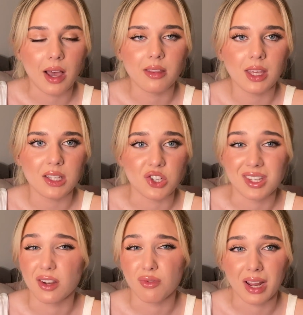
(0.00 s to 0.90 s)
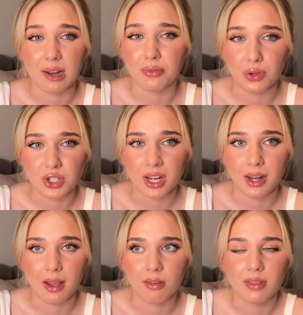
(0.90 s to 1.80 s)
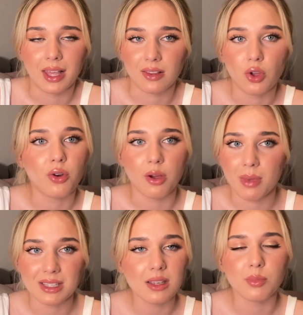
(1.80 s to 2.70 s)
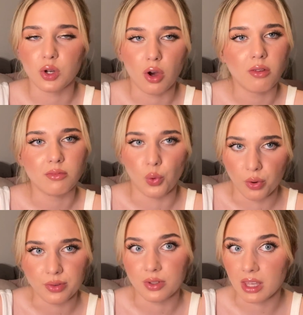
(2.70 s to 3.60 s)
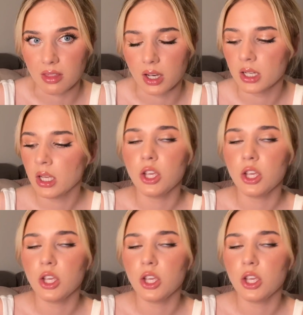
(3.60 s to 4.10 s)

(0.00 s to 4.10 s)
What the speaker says: I think it's just like a regular food chain now. Like, not amazing, but not awful either.